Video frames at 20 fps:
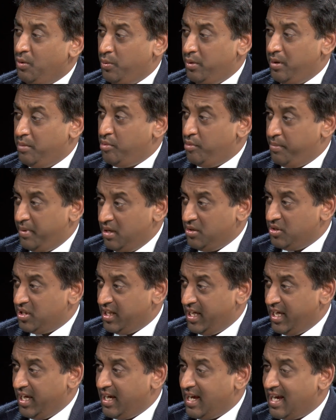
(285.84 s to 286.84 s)
we're proposing
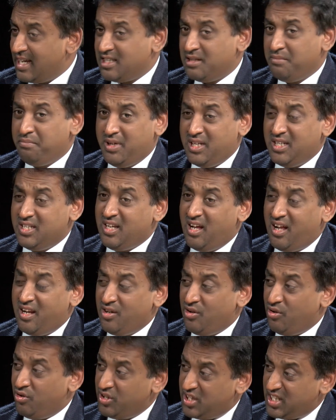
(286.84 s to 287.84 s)
here, hasn't been
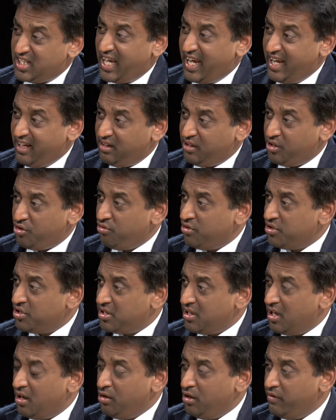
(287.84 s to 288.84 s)
done on scale across
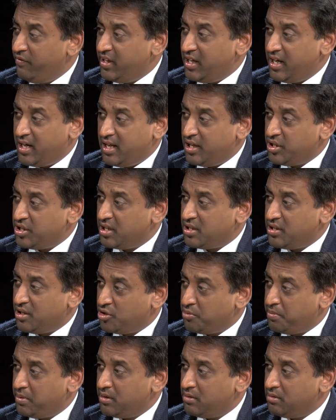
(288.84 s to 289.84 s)
the whole of an NHS
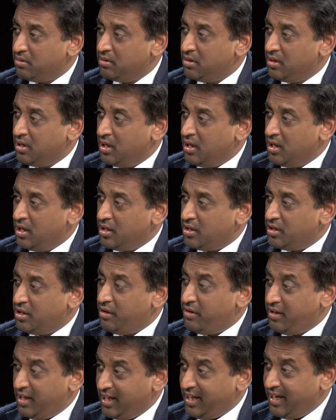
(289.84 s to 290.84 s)
hospital. Do you
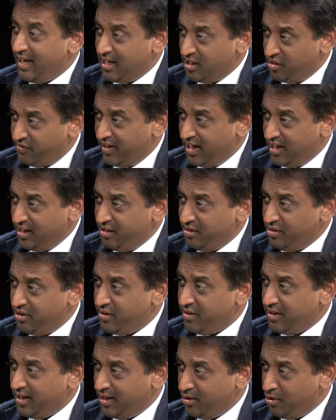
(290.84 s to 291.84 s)
think it has value? Do you
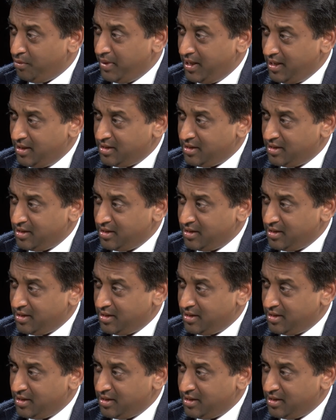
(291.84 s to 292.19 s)
think it will make a